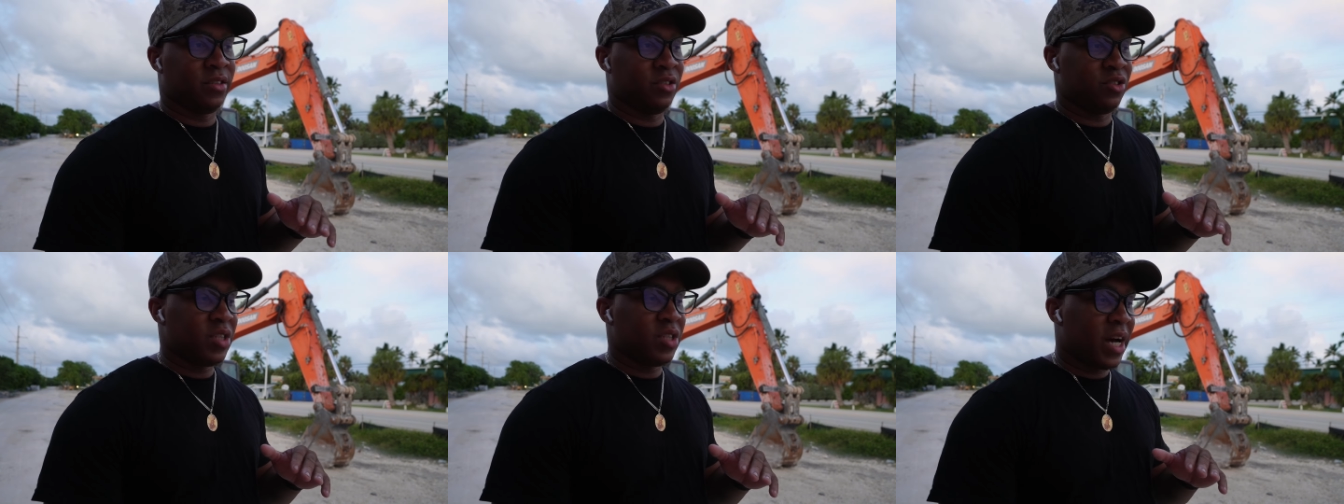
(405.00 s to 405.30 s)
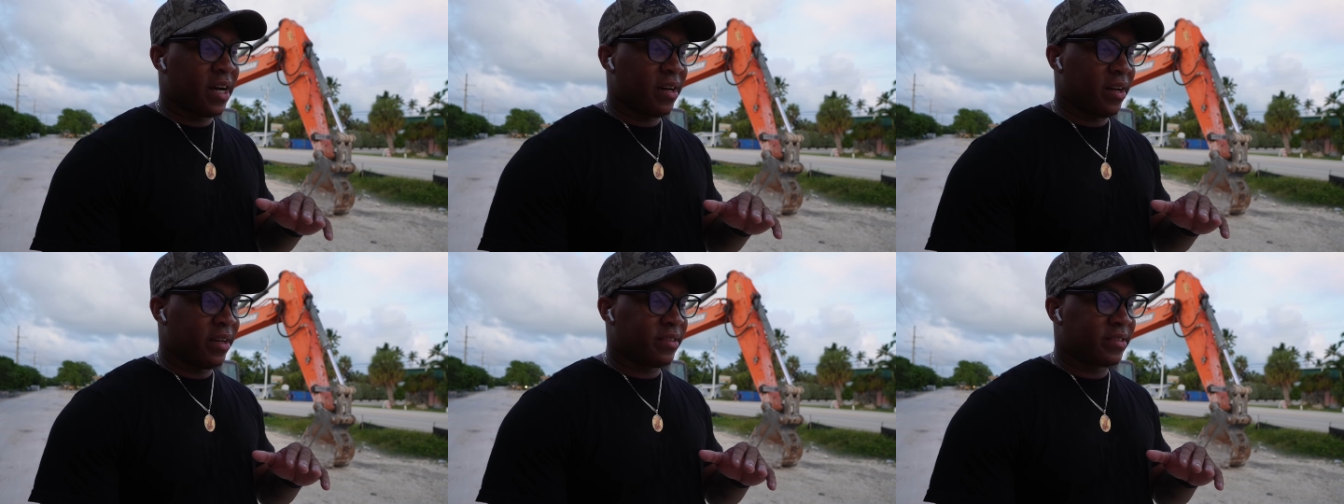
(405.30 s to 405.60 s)

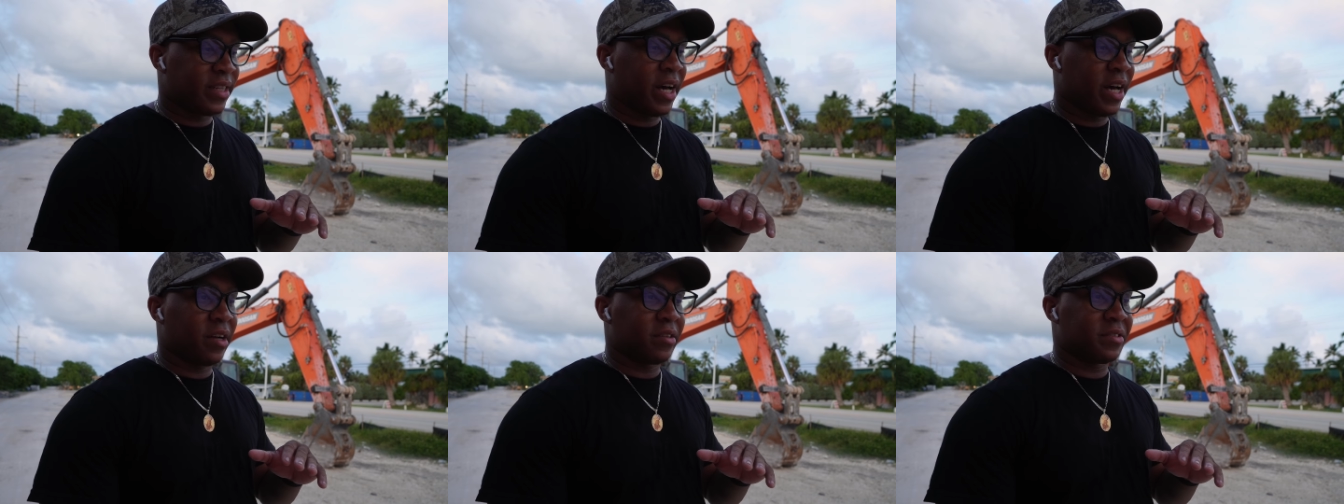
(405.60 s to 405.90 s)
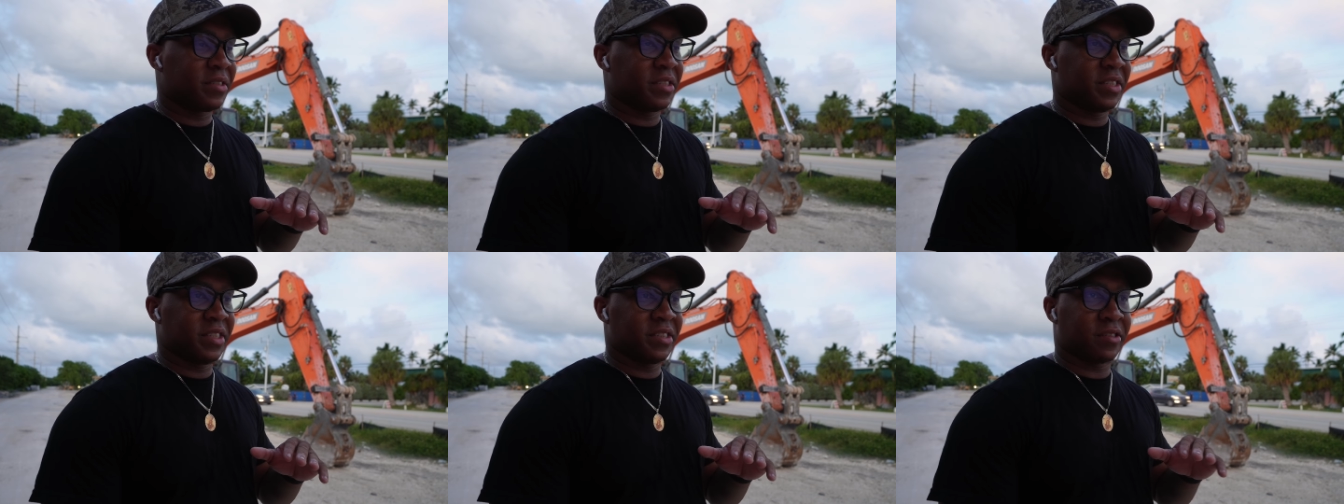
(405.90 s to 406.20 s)
not entitled
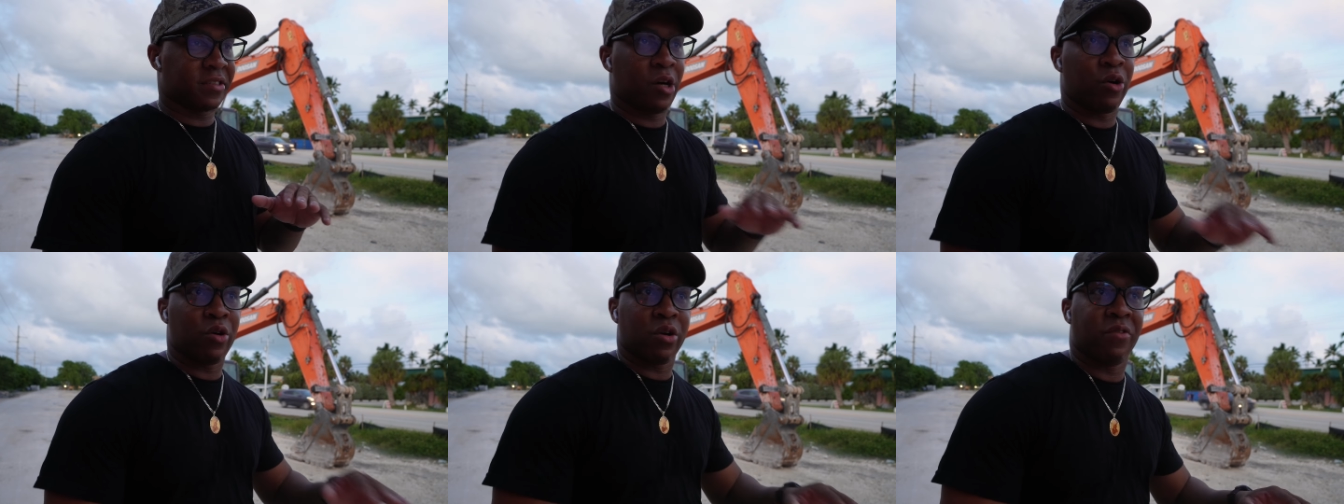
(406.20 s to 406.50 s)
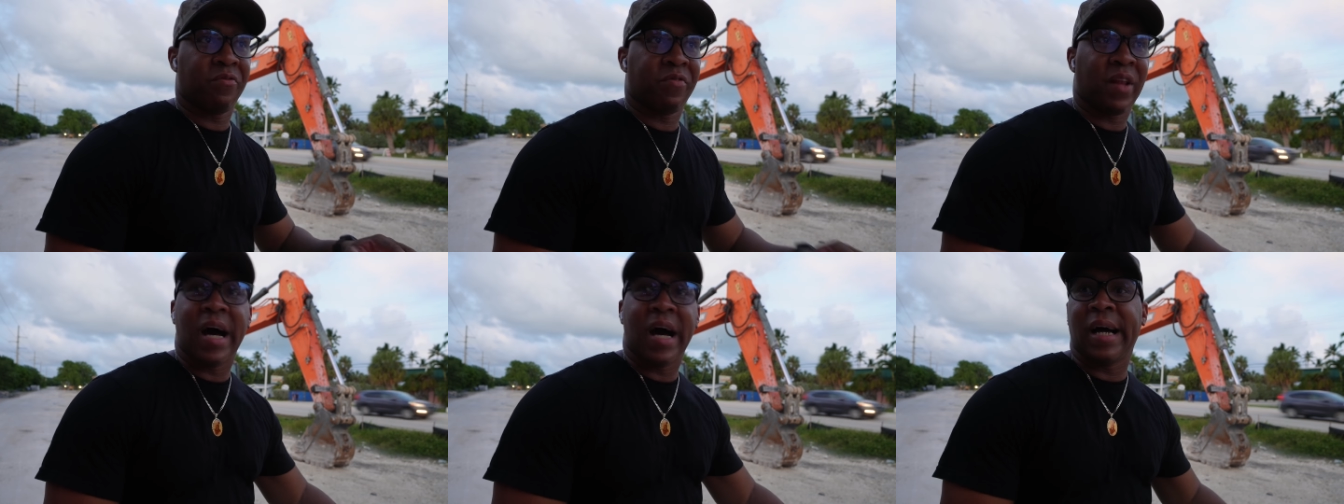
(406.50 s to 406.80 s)
to just go to
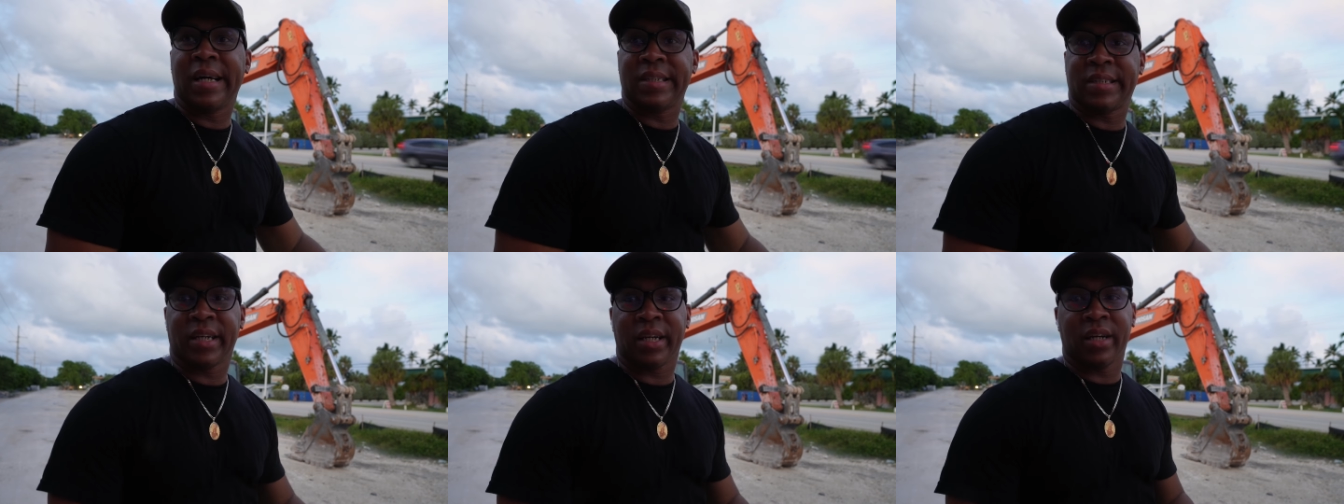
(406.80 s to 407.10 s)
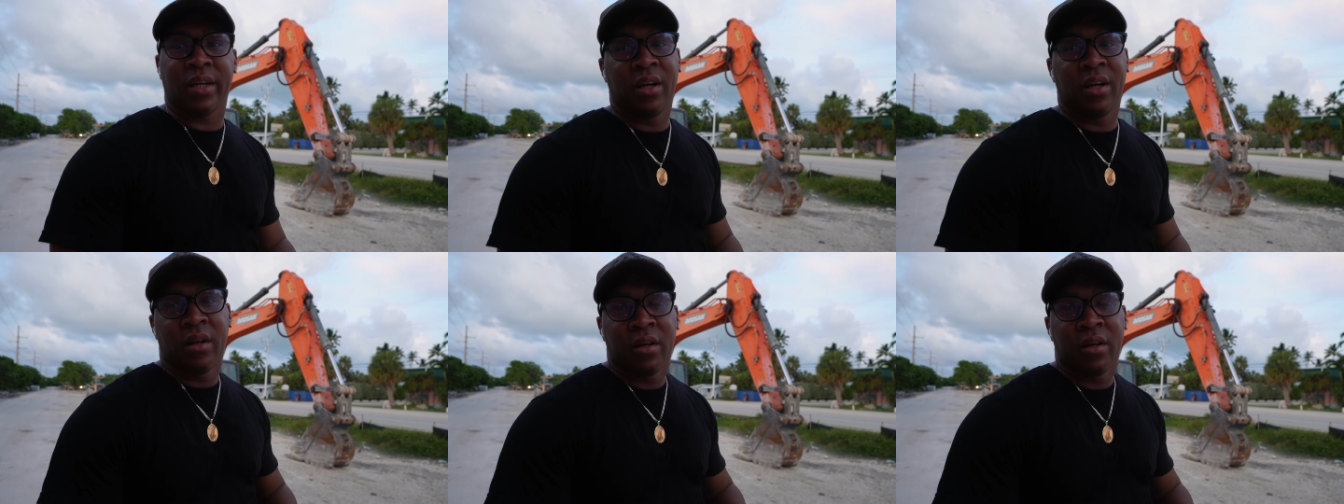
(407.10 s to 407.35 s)
Flying J.